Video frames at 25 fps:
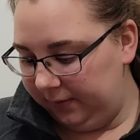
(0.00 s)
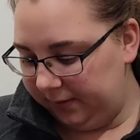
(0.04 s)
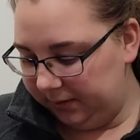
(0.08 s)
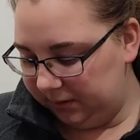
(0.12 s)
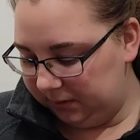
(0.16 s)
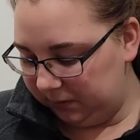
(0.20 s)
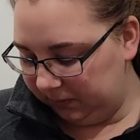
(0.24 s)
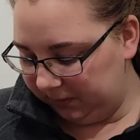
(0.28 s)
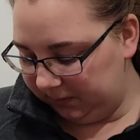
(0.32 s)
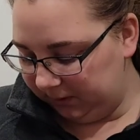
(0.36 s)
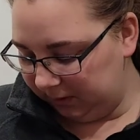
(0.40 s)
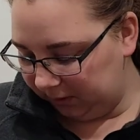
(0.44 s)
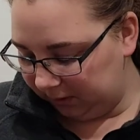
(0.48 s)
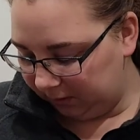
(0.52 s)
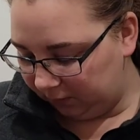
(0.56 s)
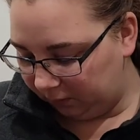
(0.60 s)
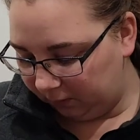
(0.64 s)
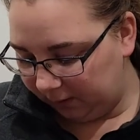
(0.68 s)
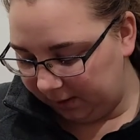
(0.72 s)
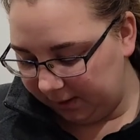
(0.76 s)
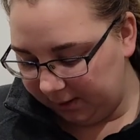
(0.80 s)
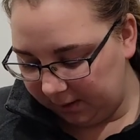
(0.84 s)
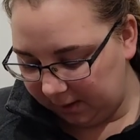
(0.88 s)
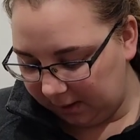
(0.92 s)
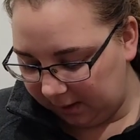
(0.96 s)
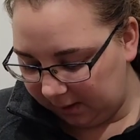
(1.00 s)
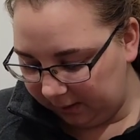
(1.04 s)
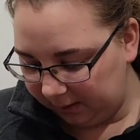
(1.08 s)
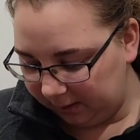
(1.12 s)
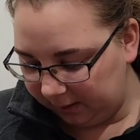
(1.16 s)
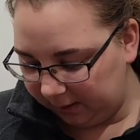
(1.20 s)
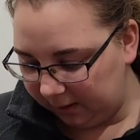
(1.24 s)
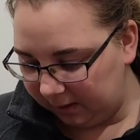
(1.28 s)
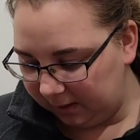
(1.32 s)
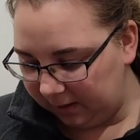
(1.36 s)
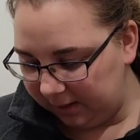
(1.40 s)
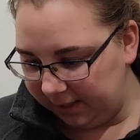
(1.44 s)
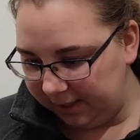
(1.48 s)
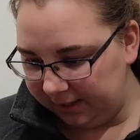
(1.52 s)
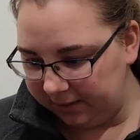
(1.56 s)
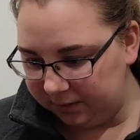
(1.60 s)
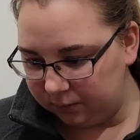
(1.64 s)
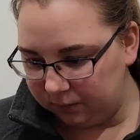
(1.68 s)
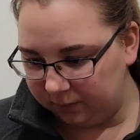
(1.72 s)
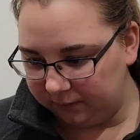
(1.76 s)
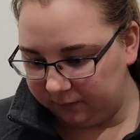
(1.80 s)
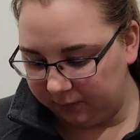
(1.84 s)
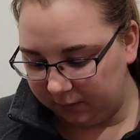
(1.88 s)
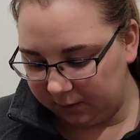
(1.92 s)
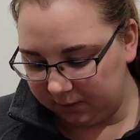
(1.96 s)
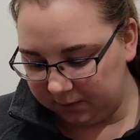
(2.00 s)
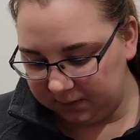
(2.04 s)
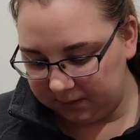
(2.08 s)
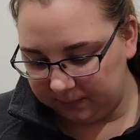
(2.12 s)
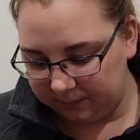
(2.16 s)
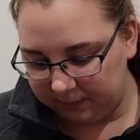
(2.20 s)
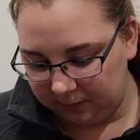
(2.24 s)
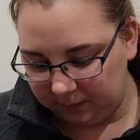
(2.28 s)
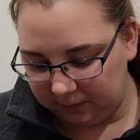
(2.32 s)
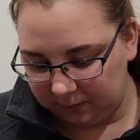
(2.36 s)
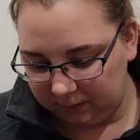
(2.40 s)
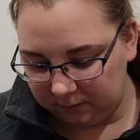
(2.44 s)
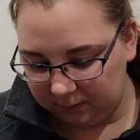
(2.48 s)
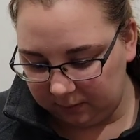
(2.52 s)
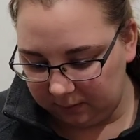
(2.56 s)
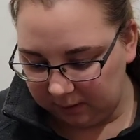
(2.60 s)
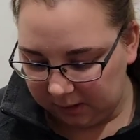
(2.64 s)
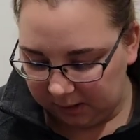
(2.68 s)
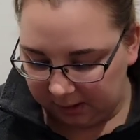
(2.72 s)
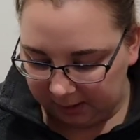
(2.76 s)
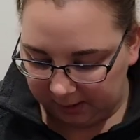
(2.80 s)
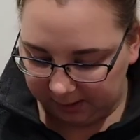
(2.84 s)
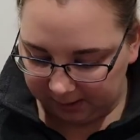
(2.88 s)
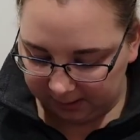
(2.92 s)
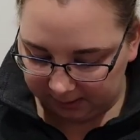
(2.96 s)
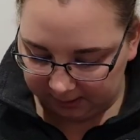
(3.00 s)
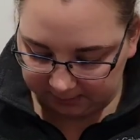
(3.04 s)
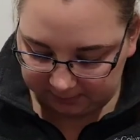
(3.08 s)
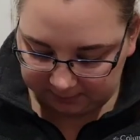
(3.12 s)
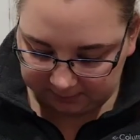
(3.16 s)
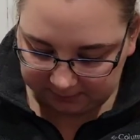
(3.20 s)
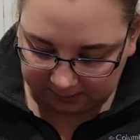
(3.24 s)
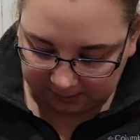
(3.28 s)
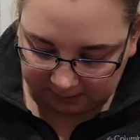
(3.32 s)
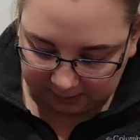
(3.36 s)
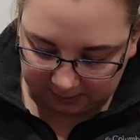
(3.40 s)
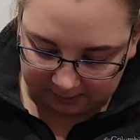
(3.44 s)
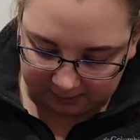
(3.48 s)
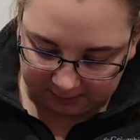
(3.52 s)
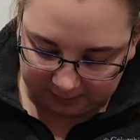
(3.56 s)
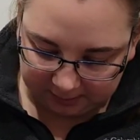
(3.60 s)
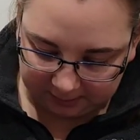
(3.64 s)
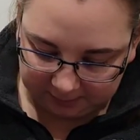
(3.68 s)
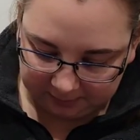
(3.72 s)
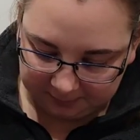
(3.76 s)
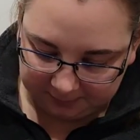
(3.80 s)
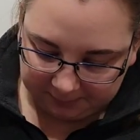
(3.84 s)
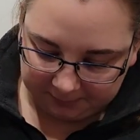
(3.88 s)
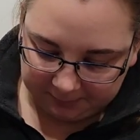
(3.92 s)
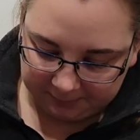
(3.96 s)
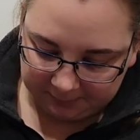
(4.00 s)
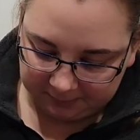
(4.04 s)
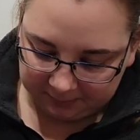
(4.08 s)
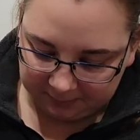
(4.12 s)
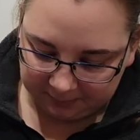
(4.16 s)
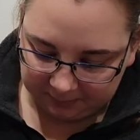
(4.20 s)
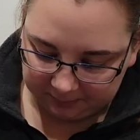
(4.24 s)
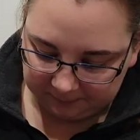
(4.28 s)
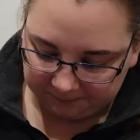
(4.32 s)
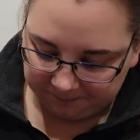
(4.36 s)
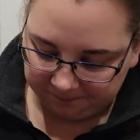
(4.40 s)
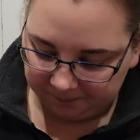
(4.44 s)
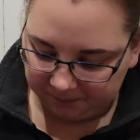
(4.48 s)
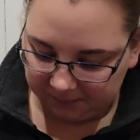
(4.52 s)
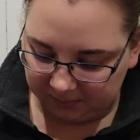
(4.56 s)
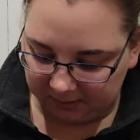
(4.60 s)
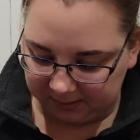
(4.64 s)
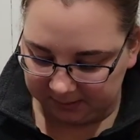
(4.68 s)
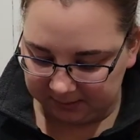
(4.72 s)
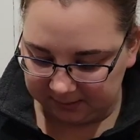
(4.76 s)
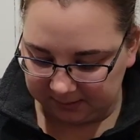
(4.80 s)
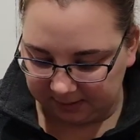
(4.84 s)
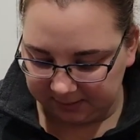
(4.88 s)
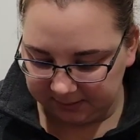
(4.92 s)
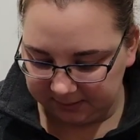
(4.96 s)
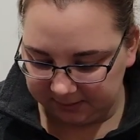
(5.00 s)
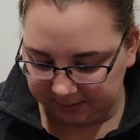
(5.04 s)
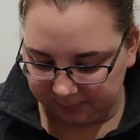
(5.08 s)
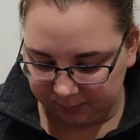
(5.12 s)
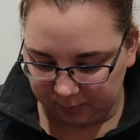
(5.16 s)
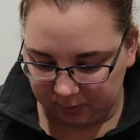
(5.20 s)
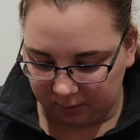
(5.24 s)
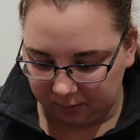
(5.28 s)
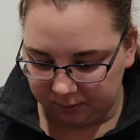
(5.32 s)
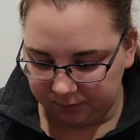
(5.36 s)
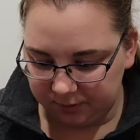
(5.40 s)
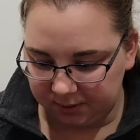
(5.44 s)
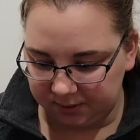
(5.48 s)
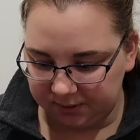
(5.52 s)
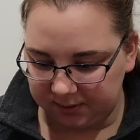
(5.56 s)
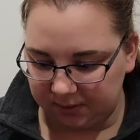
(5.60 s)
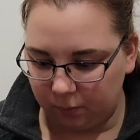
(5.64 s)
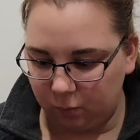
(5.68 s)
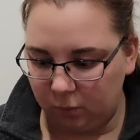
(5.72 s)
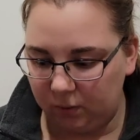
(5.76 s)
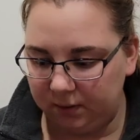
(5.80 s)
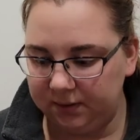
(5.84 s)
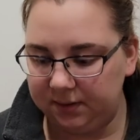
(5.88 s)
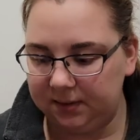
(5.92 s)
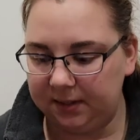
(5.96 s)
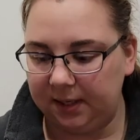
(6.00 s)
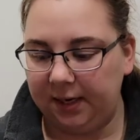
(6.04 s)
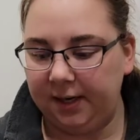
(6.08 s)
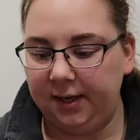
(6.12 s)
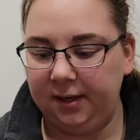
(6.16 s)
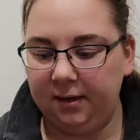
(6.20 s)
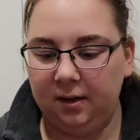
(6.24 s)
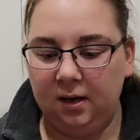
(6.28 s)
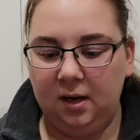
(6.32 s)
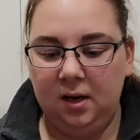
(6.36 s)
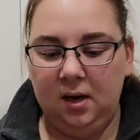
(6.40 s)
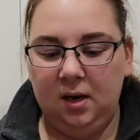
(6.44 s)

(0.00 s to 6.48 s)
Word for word: this was a great color. It's reversible. It's got it's got zip closures on one side,